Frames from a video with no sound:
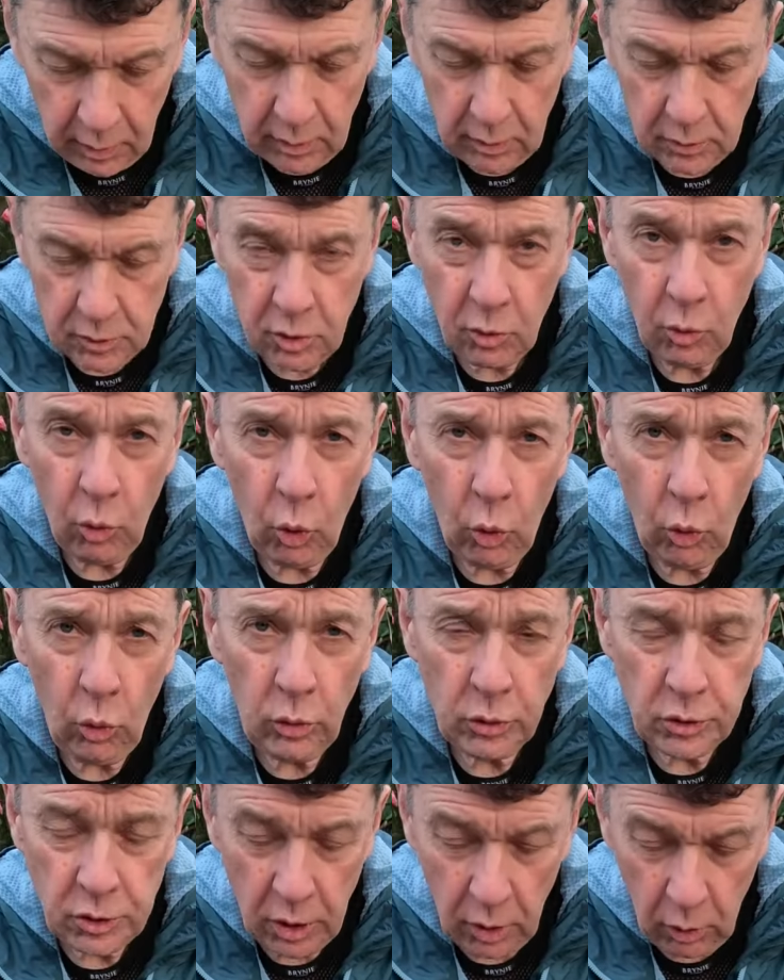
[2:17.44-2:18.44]
So
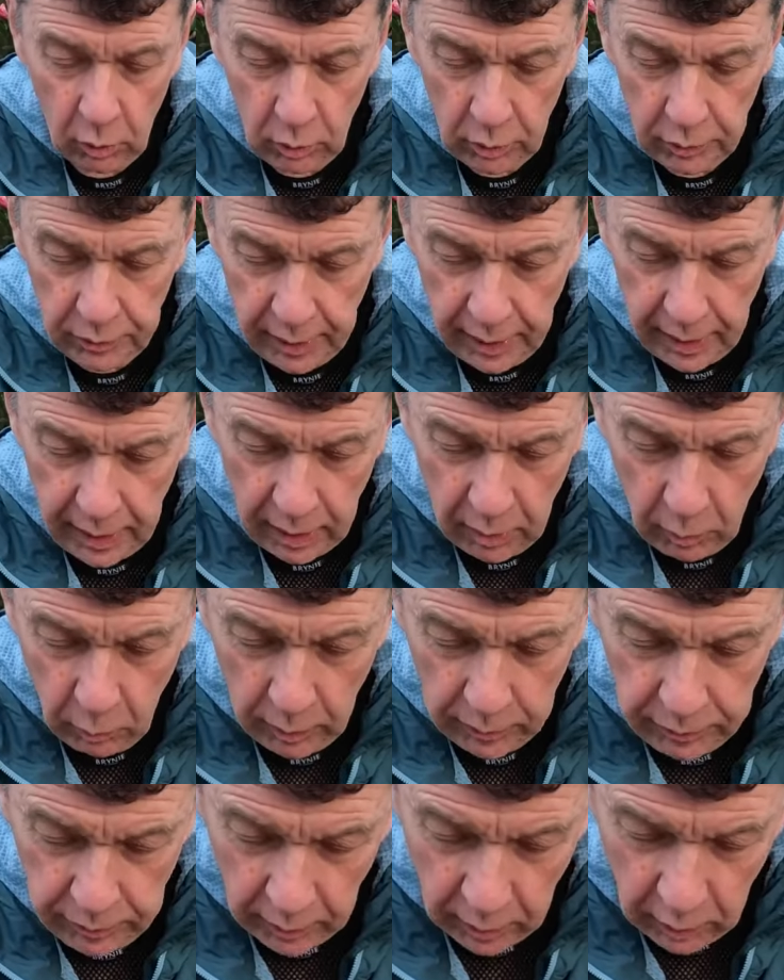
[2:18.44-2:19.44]
all told there
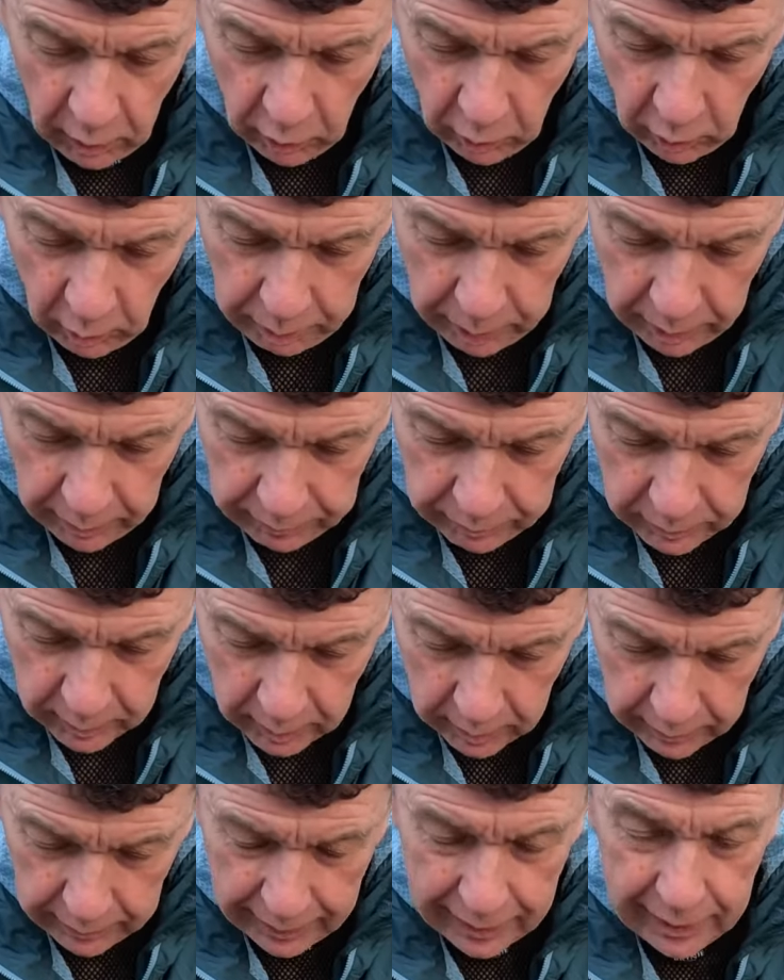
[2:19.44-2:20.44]
with the cup,
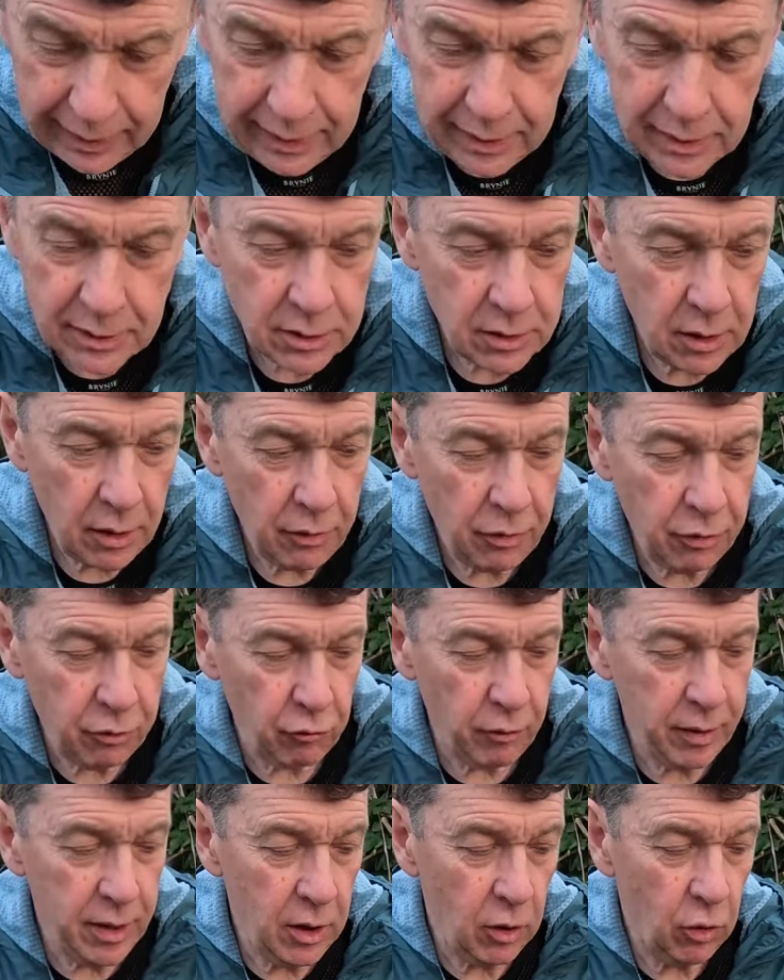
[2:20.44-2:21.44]
that is
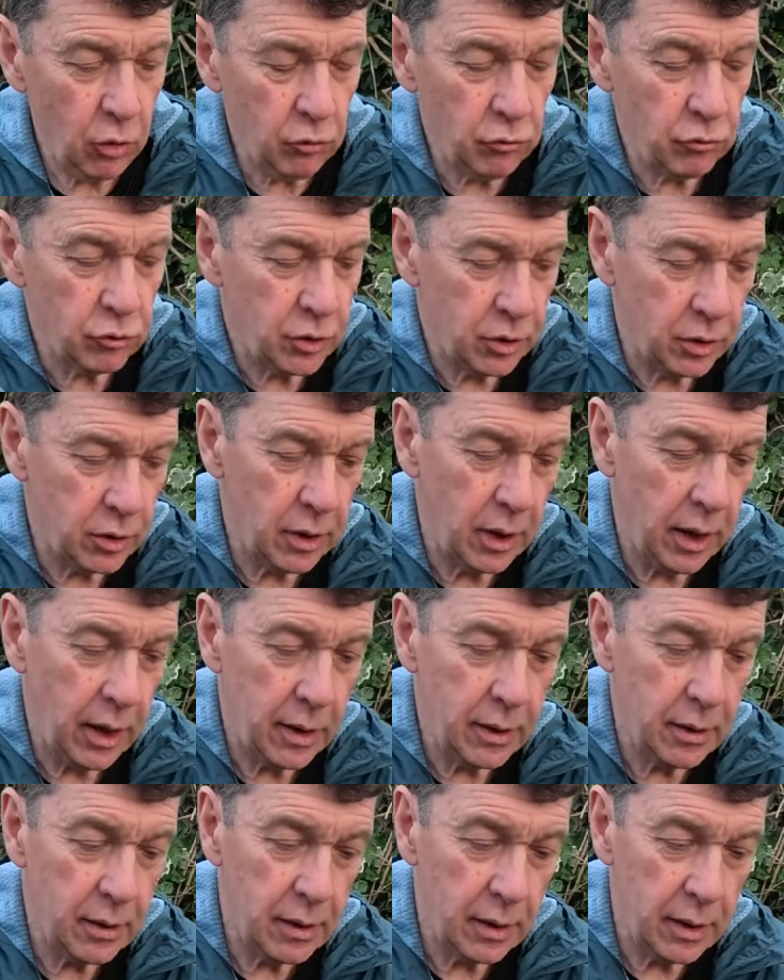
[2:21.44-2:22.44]

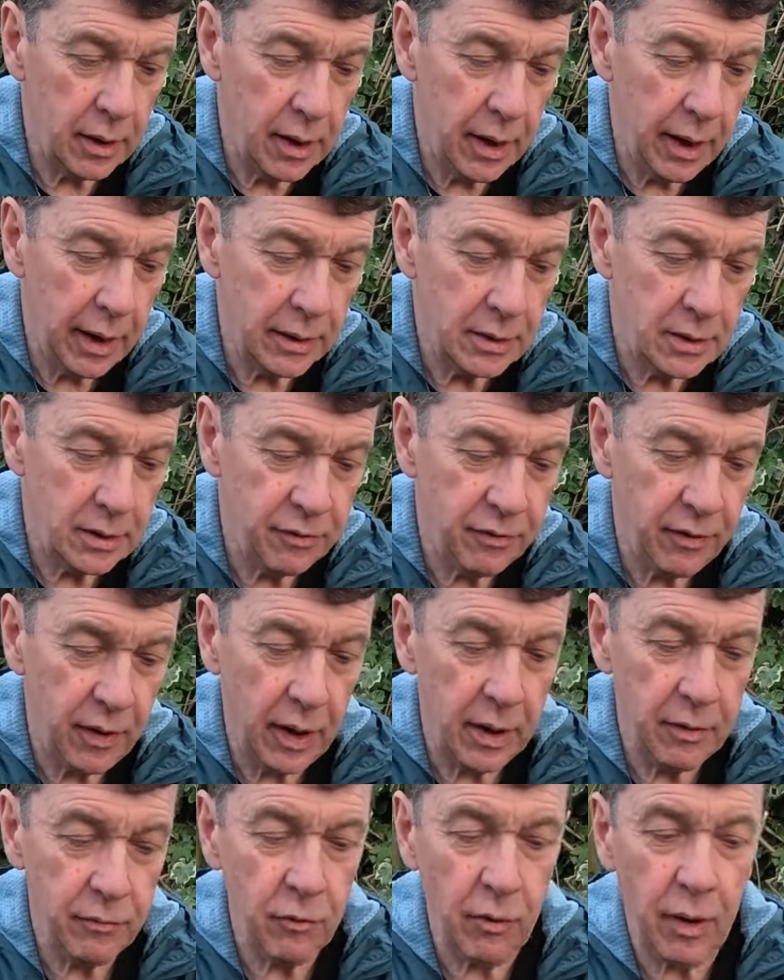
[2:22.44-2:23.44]

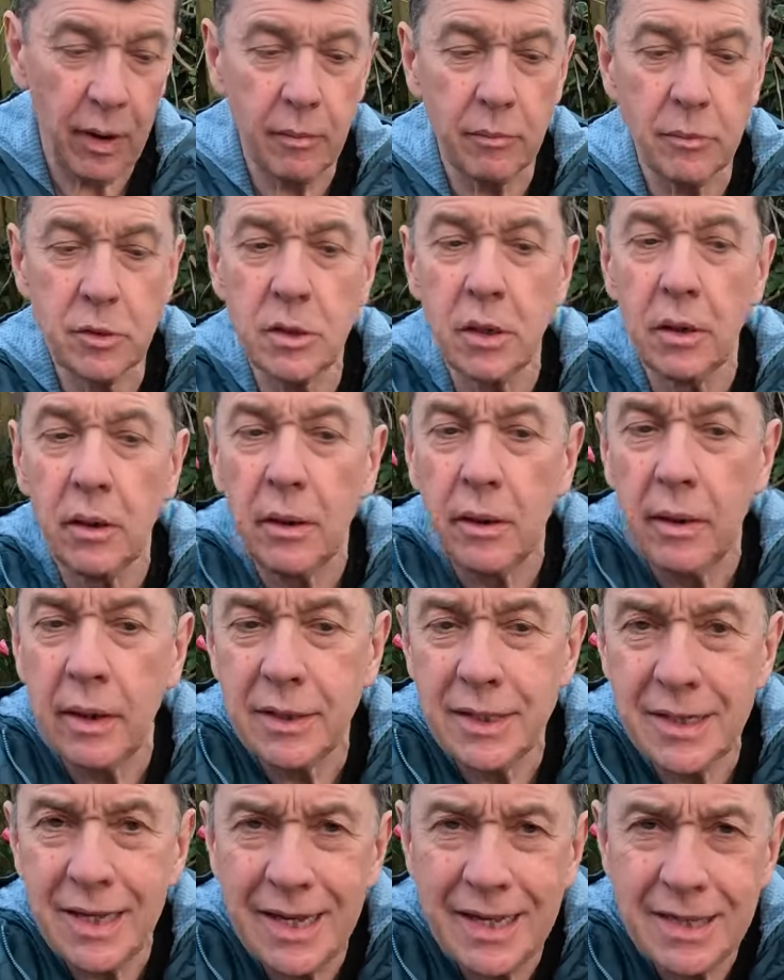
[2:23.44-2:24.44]
395 grams.
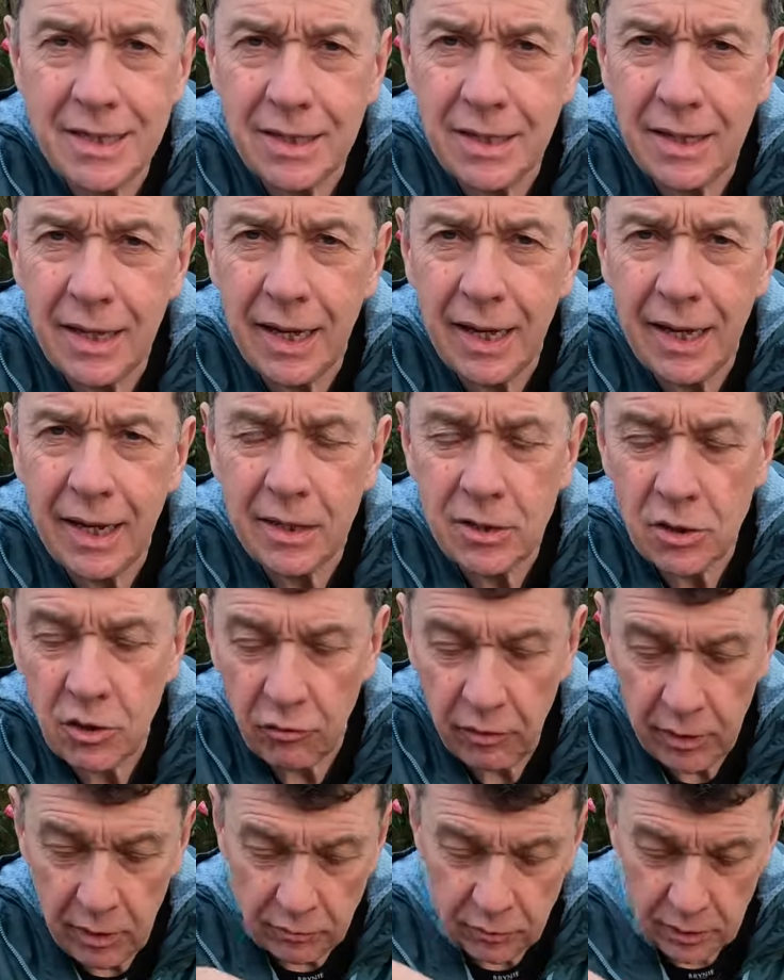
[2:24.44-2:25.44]
It's listed here as
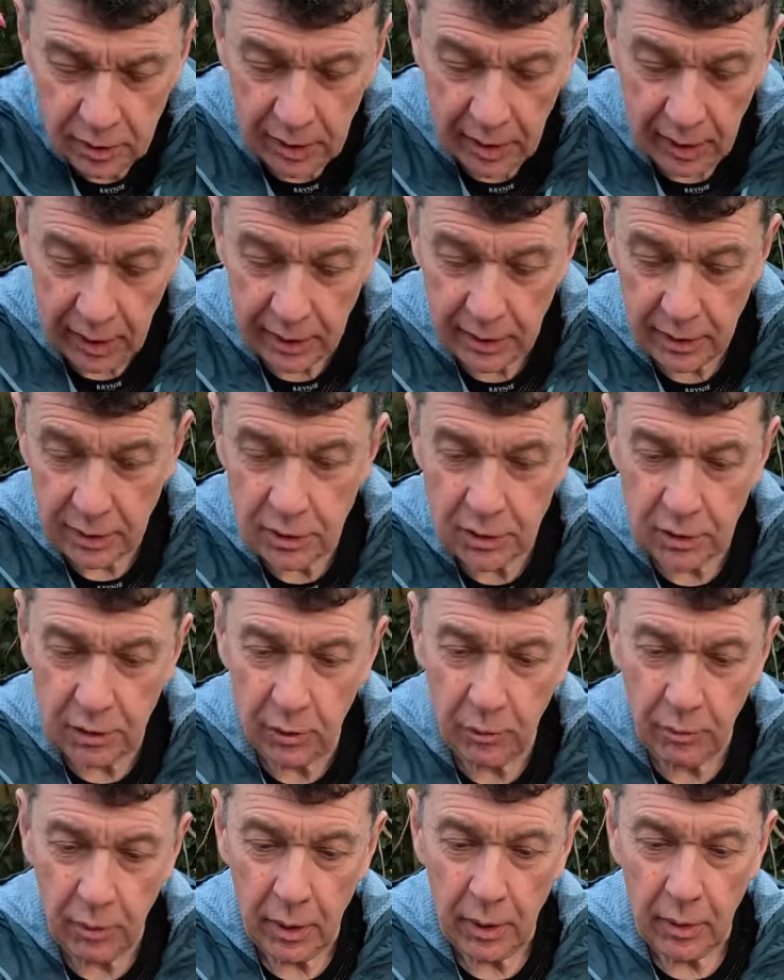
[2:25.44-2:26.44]

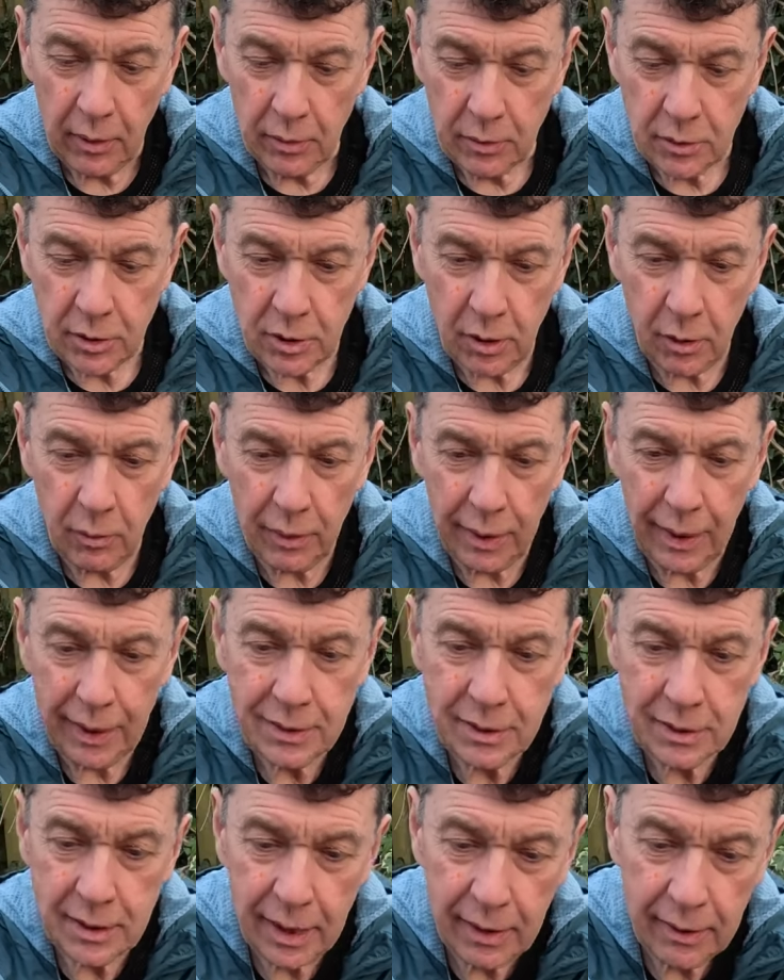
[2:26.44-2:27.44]
392, so
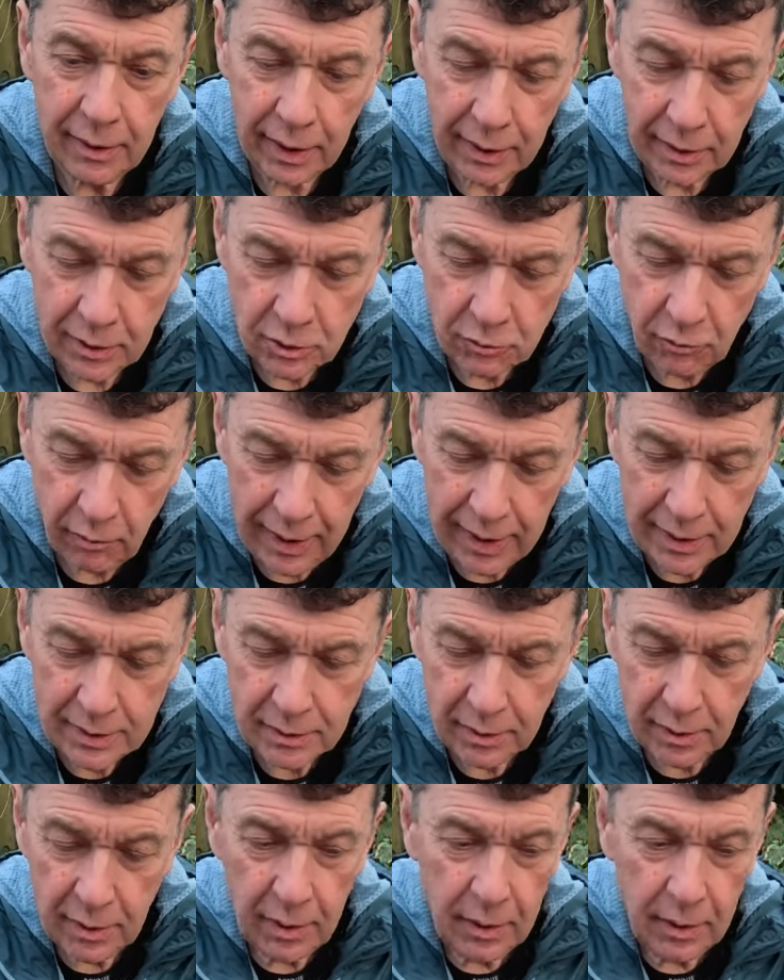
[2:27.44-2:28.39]
let's take that as read.